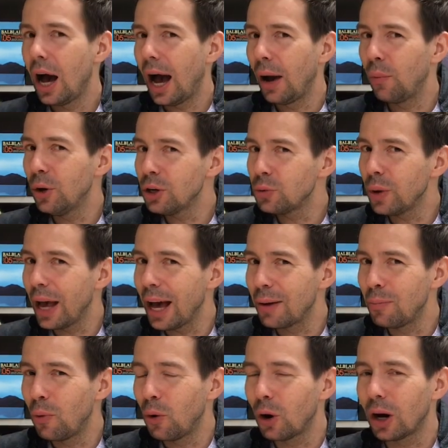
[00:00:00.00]
I wish we
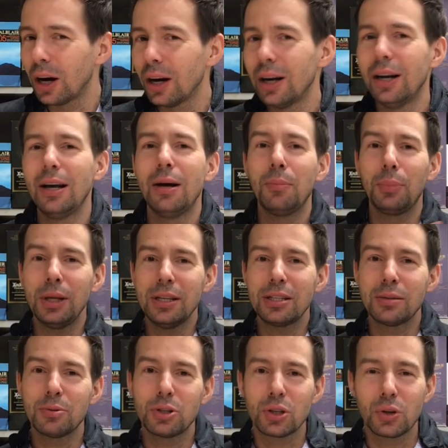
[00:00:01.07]
had more. Please
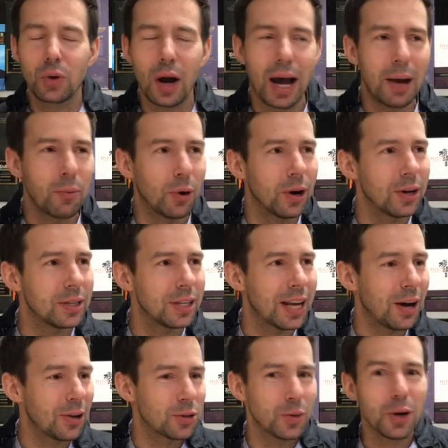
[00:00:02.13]
subscribe. Where is it
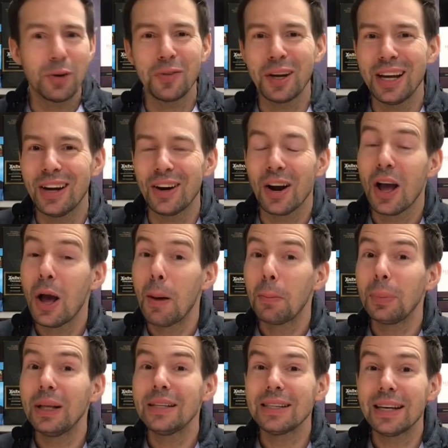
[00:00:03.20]
now? It's right over here.
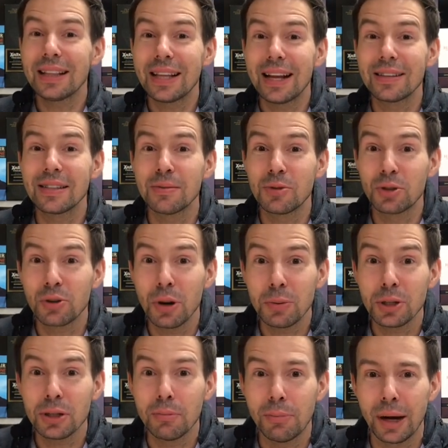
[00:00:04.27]
Please hit that
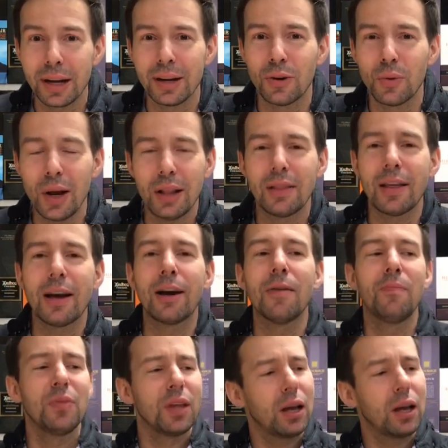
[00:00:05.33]
subscription button right there.